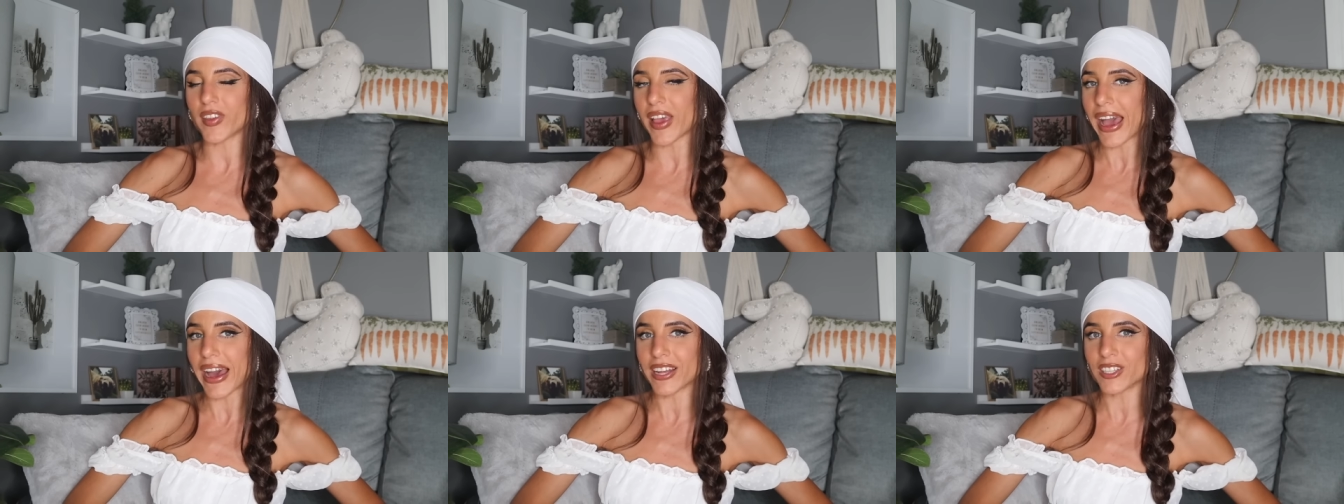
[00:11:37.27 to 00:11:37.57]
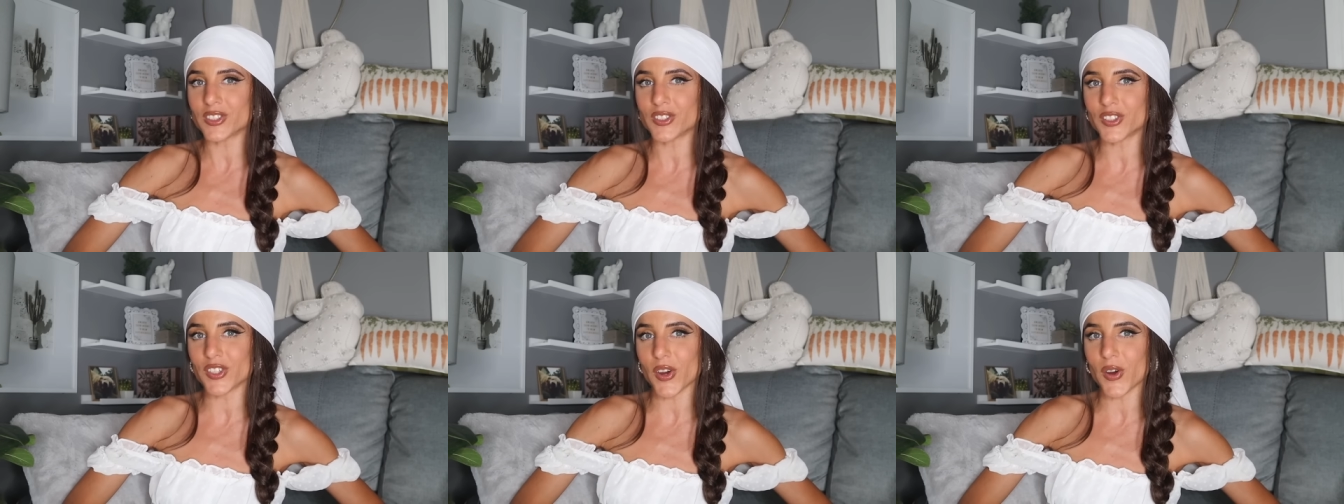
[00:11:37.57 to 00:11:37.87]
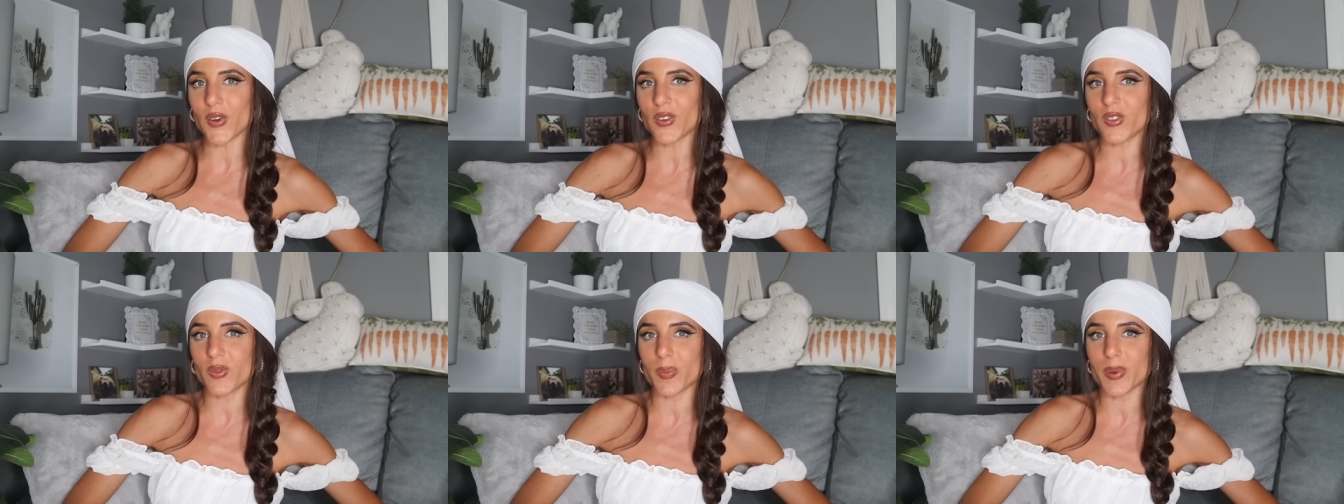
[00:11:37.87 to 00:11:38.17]
dad
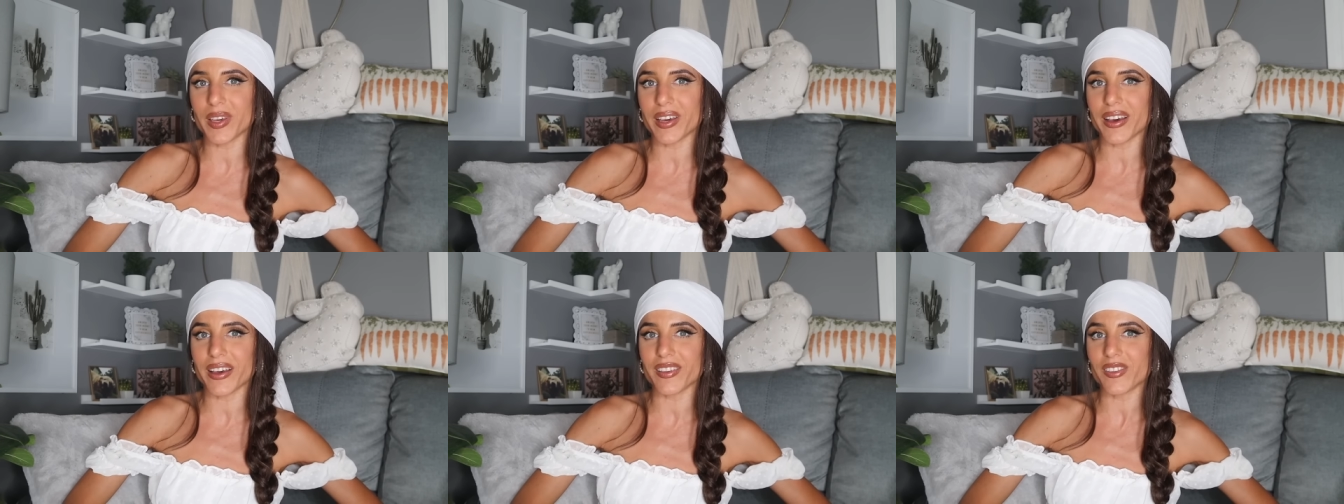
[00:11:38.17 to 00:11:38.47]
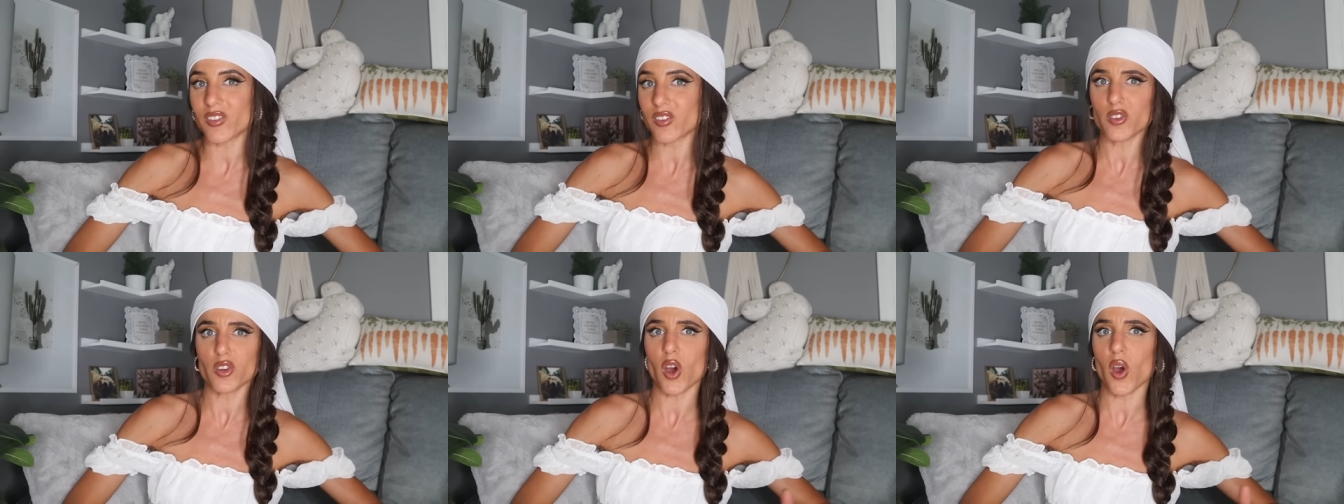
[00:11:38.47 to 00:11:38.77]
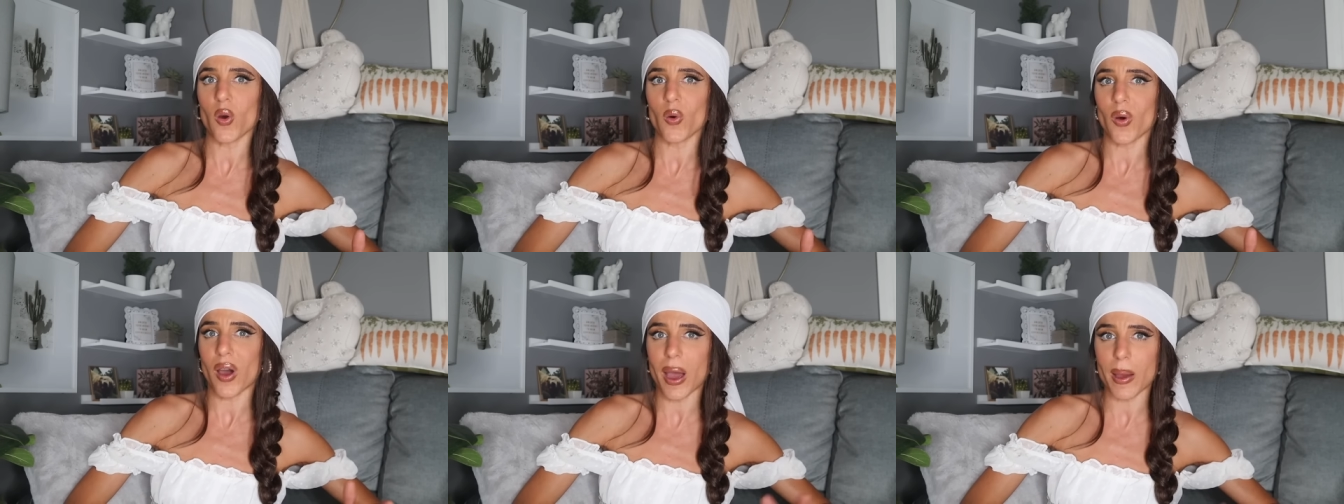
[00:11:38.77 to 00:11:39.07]
jokes because, you
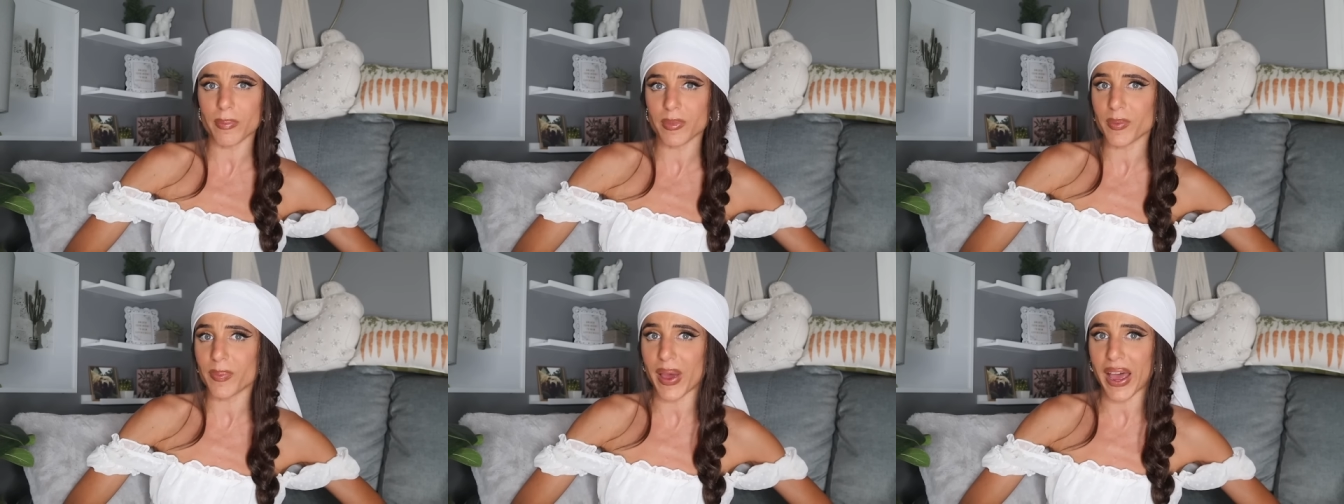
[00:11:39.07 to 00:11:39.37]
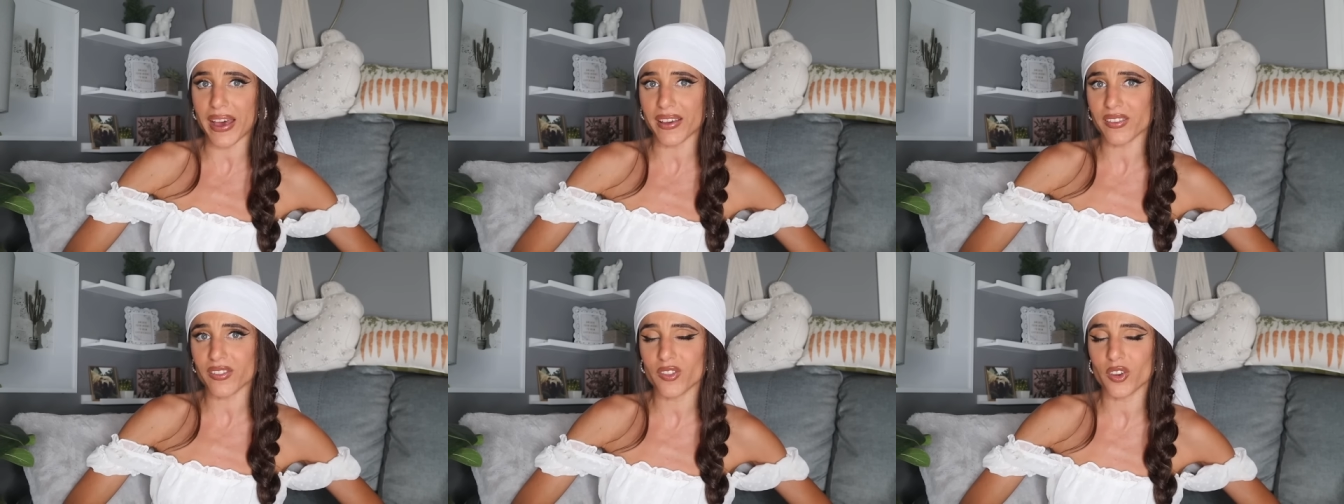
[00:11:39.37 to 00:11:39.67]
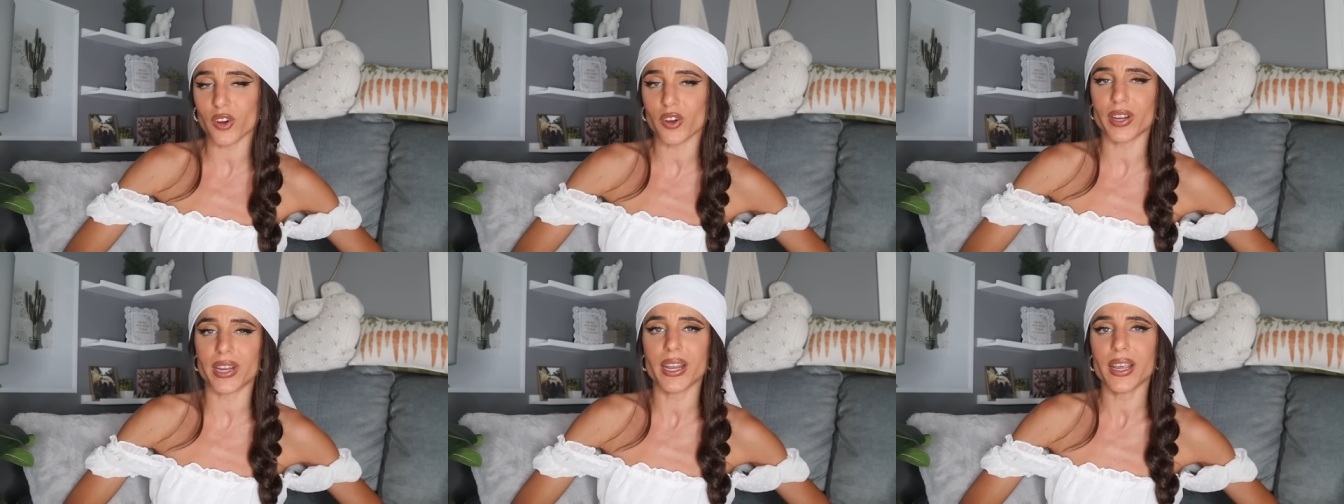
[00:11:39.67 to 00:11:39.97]
know, I'm the
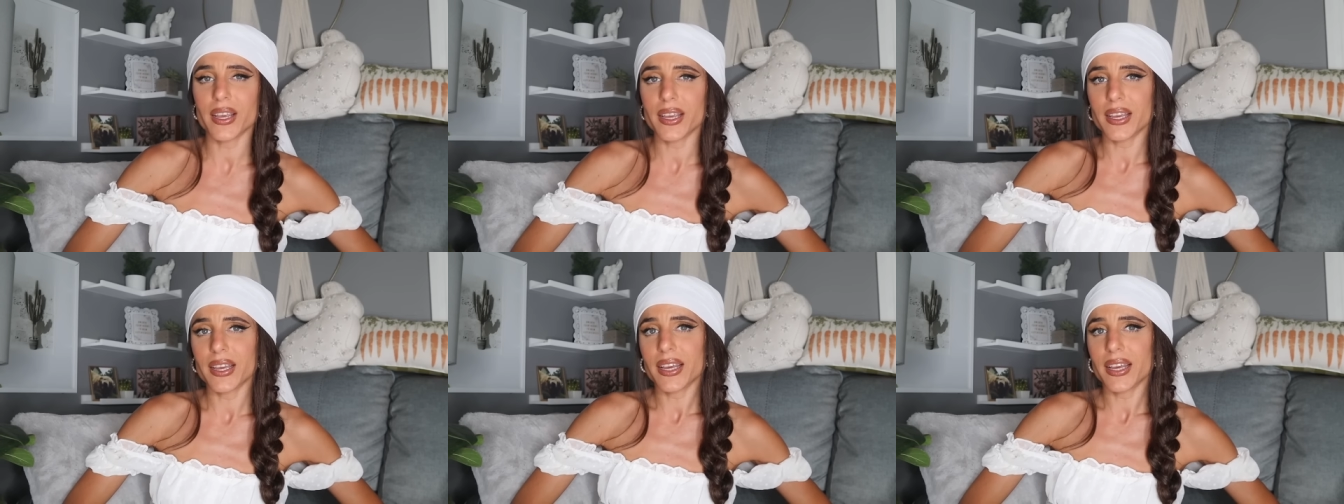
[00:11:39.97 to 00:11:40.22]
pastor and